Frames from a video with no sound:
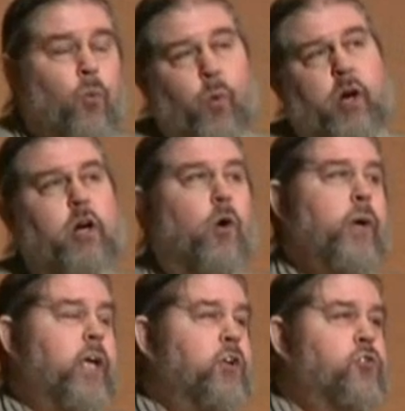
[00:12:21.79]
We're
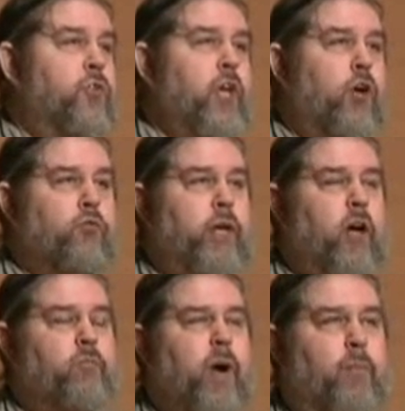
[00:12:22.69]
going into the
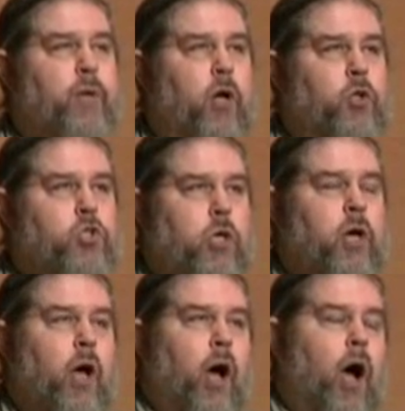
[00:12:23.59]
arena of pop culture
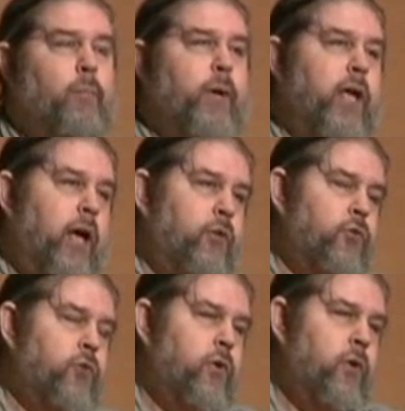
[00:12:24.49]
up
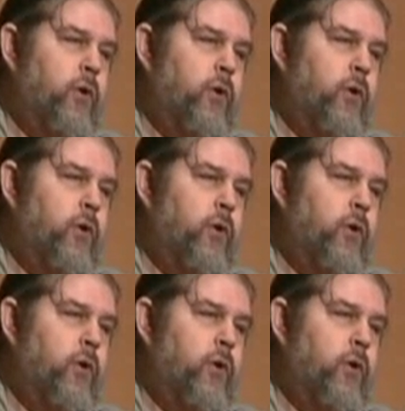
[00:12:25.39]
against